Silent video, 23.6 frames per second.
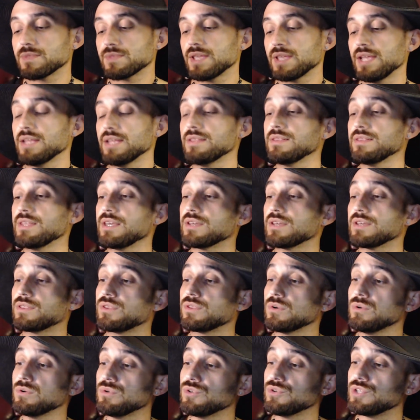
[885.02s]
In the
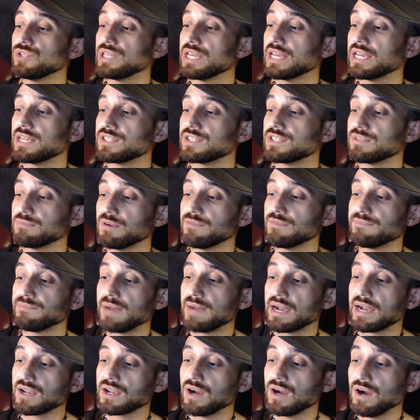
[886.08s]
enthusiasm of
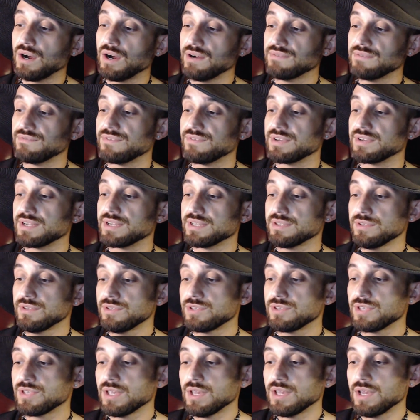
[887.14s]
my
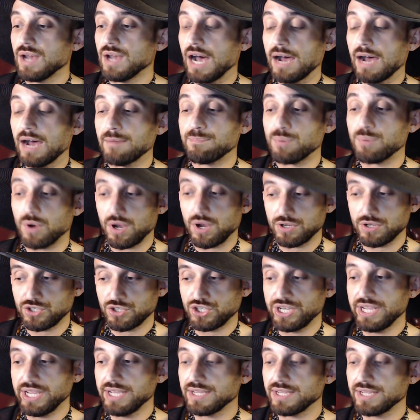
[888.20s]
confidence, I brought
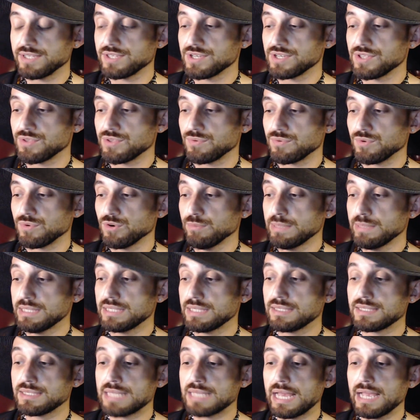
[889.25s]
chairs into the room
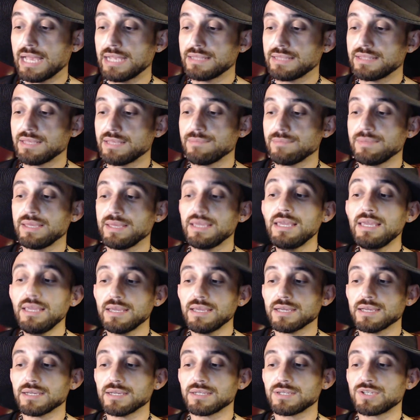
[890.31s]
and desired them
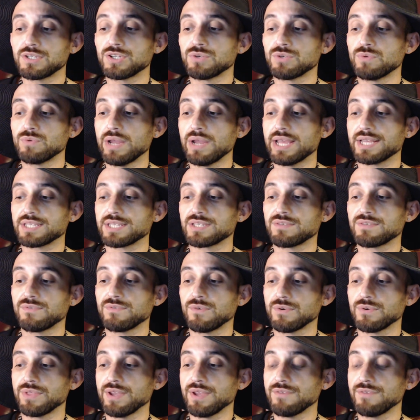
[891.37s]
here to rest
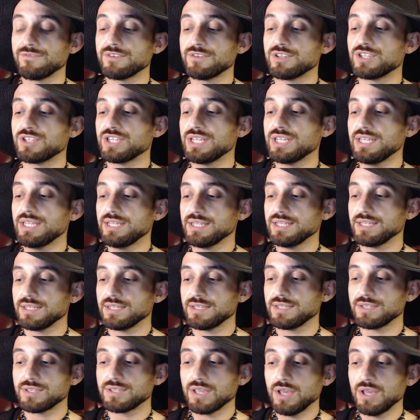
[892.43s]
for their
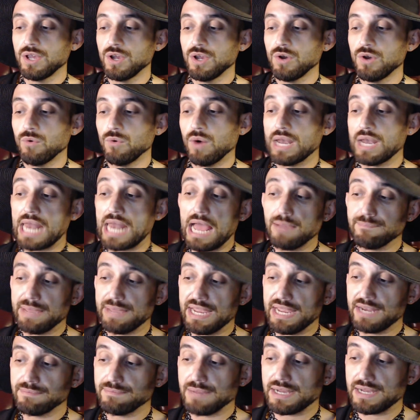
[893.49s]
fatigues, while I
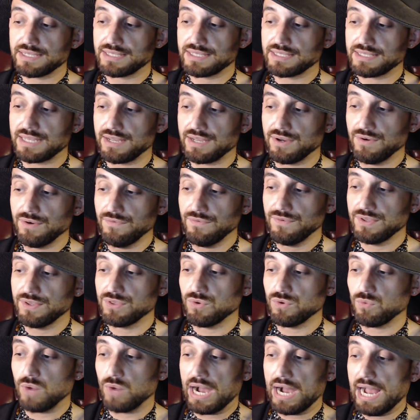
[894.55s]
made myself, in
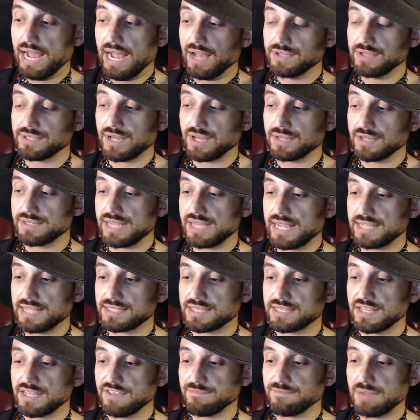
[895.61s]
the wild
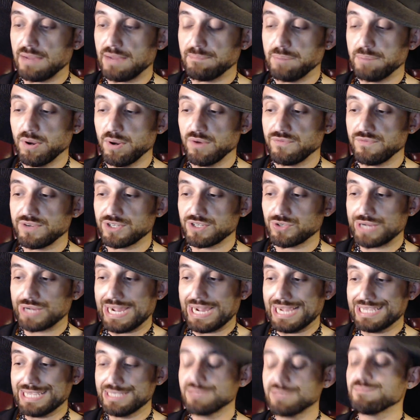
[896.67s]
audacity of my perfect
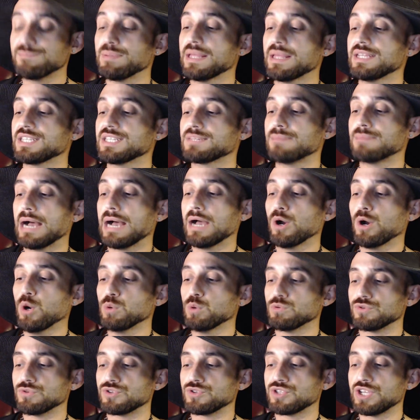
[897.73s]
triumphs, placed my
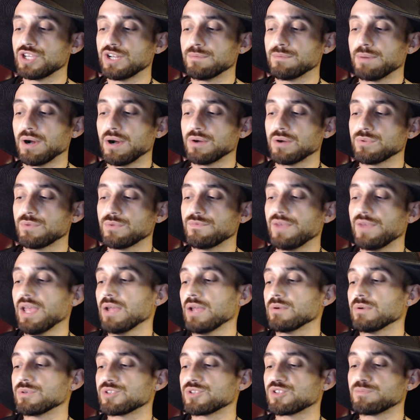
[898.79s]
own seat upon the
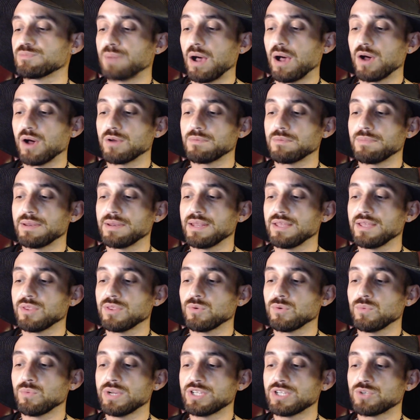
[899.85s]
very spot
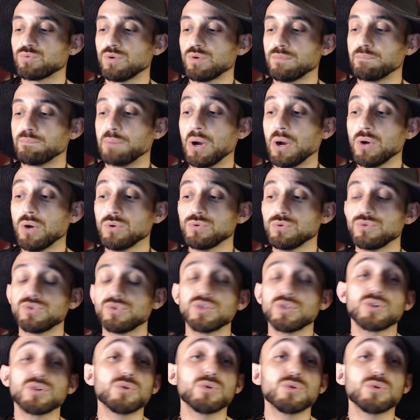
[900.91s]
beneath which reposed the